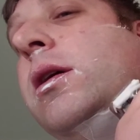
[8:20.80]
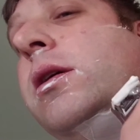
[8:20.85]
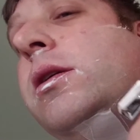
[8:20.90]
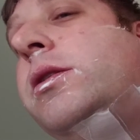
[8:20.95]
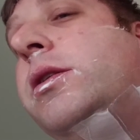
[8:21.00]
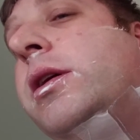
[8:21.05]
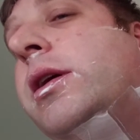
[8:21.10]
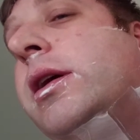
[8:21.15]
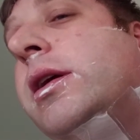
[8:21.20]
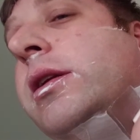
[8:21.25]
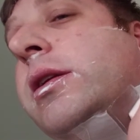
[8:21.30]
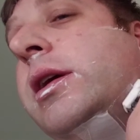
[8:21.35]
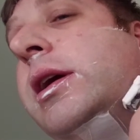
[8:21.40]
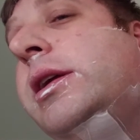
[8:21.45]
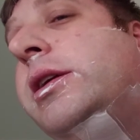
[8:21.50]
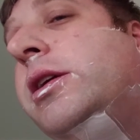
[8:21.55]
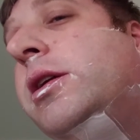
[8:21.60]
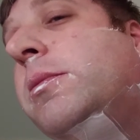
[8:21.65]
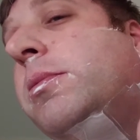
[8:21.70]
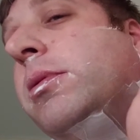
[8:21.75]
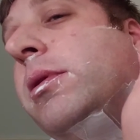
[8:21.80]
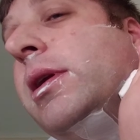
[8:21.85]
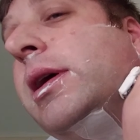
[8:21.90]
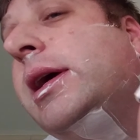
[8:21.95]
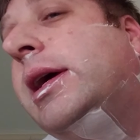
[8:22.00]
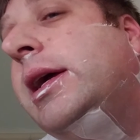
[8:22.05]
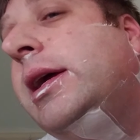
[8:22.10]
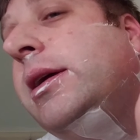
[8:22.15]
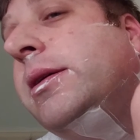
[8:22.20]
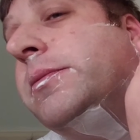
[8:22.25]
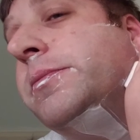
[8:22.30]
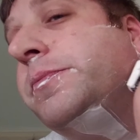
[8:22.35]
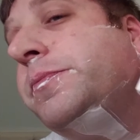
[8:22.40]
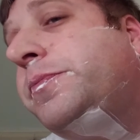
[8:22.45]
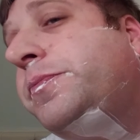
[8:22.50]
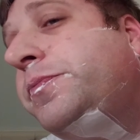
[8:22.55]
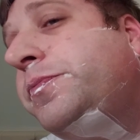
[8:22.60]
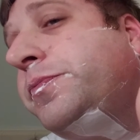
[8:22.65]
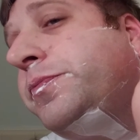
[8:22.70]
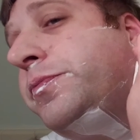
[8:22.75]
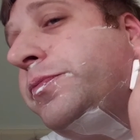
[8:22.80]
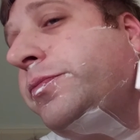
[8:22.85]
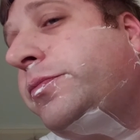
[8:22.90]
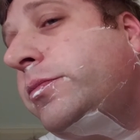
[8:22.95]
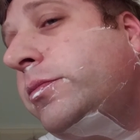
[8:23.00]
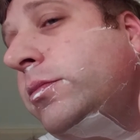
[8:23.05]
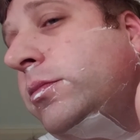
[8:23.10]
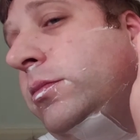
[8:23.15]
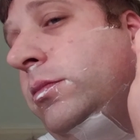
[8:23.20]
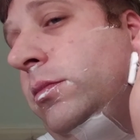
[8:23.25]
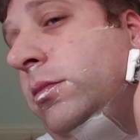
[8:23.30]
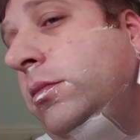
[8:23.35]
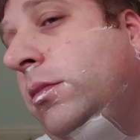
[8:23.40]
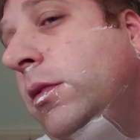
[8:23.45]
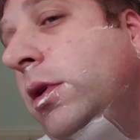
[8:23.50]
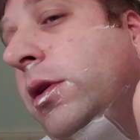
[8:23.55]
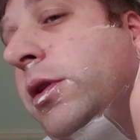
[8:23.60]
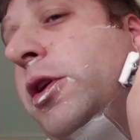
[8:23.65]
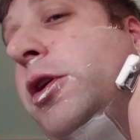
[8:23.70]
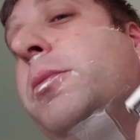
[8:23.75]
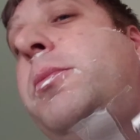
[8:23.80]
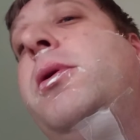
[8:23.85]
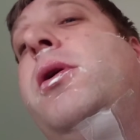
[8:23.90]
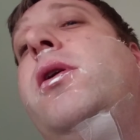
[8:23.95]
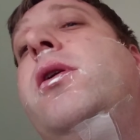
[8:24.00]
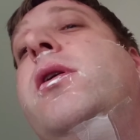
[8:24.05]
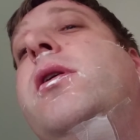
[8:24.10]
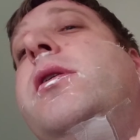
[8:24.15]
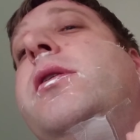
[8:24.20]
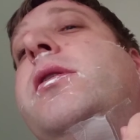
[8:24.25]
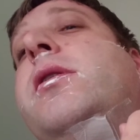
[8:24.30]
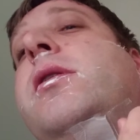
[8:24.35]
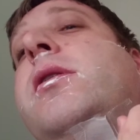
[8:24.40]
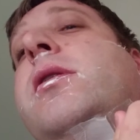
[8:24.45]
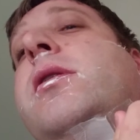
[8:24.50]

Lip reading: to continue to play their part.